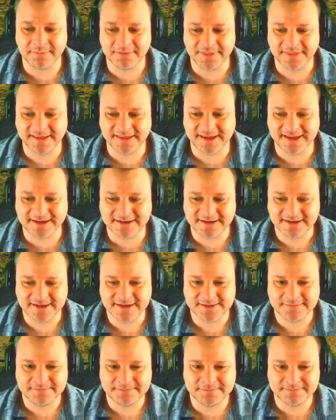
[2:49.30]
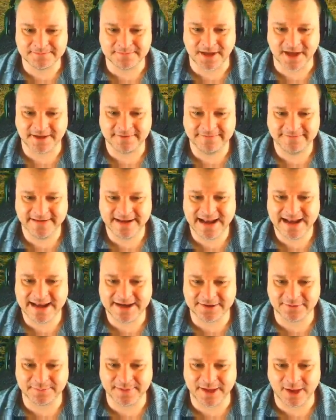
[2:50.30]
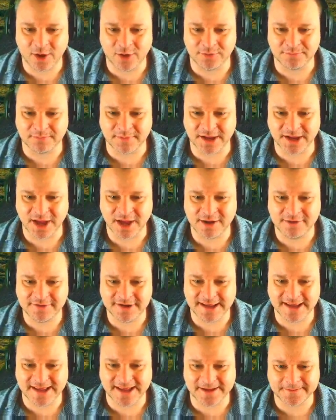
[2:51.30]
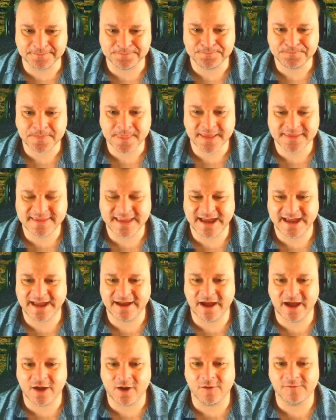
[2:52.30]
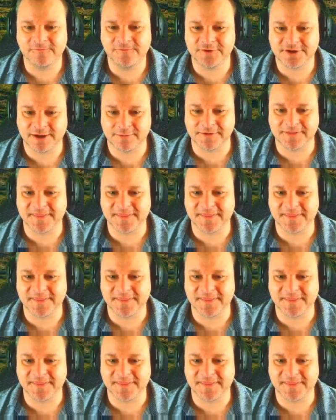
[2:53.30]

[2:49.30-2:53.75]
thinking, I feel a little bit on my own here. Now, often I would